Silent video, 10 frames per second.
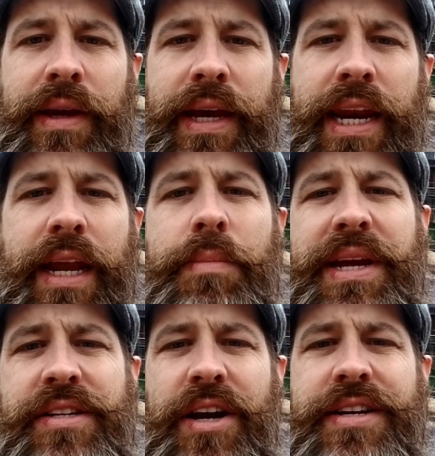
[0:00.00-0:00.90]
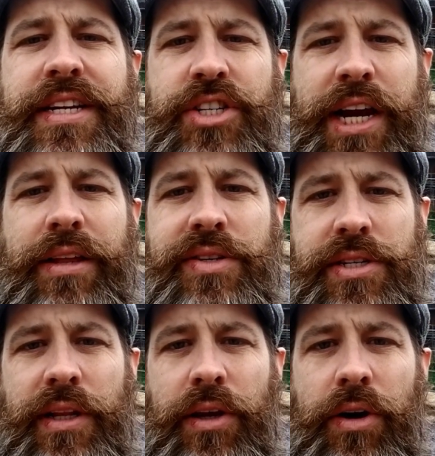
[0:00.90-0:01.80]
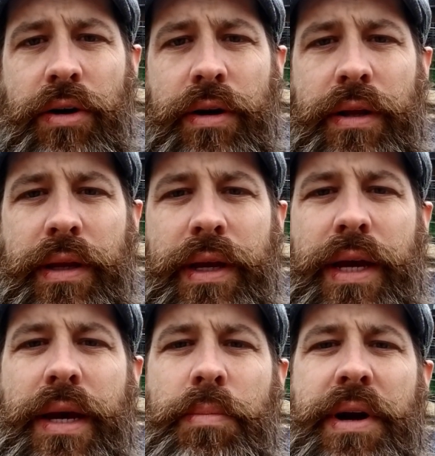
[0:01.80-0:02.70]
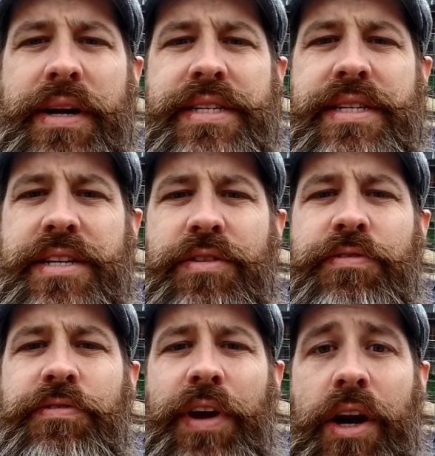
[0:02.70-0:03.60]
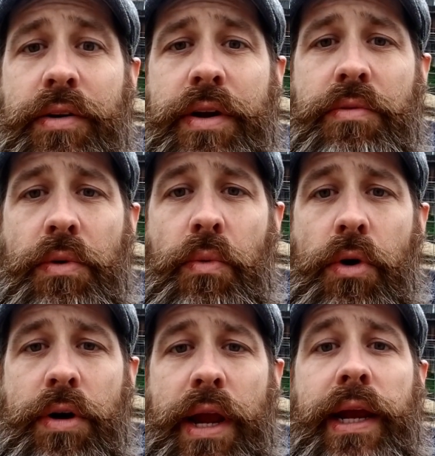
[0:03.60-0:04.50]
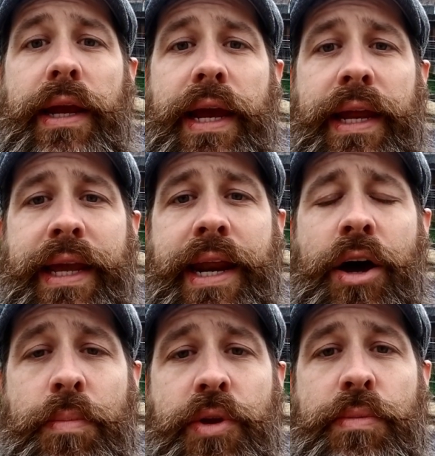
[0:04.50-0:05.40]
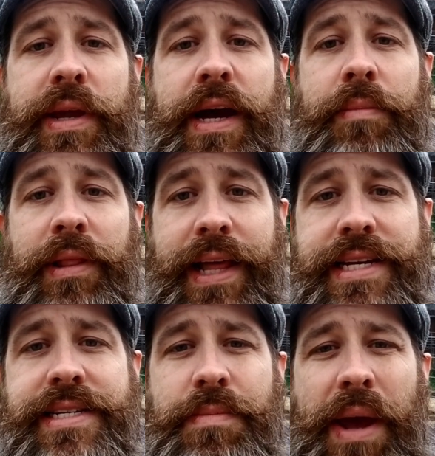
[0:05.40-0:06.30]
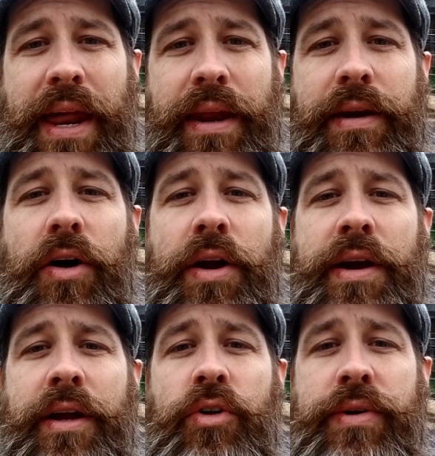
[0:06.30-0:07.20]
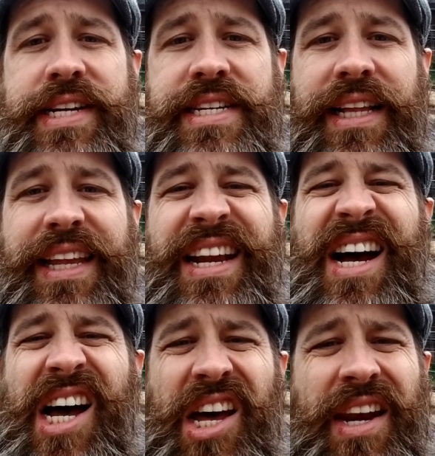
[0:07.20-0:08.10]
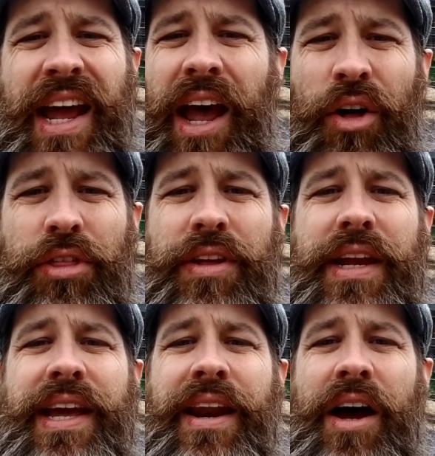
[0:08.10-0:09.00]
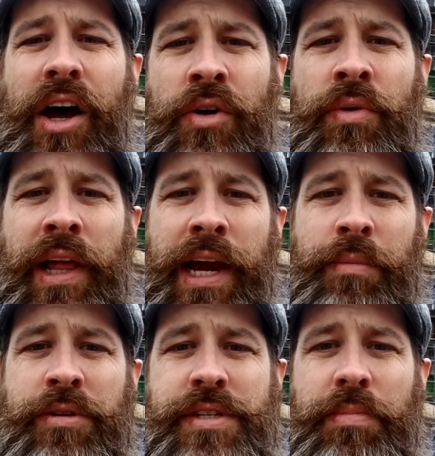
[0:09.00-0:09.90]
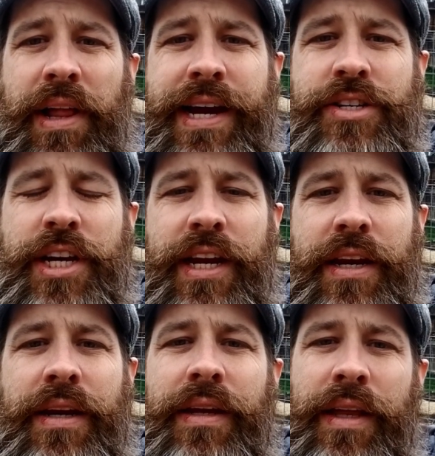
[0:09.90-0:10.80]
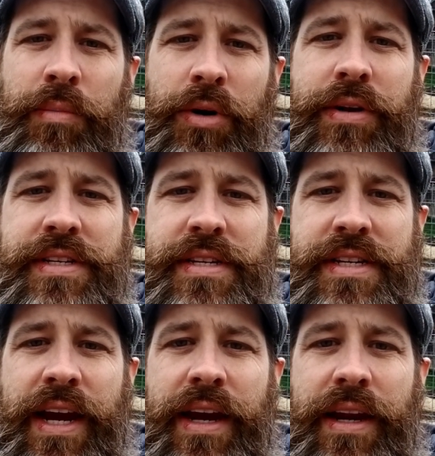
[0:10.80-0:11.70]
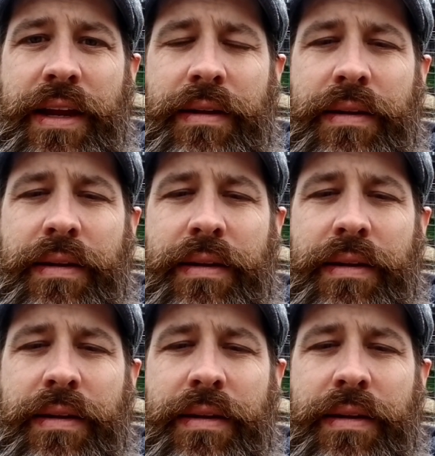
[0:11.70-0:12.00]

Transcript: and it can be a daunting challenge to learn. But it is still very rewarding and can help you become less dependent on an increasingly unhealthy and unreliable supply chain in a broken society.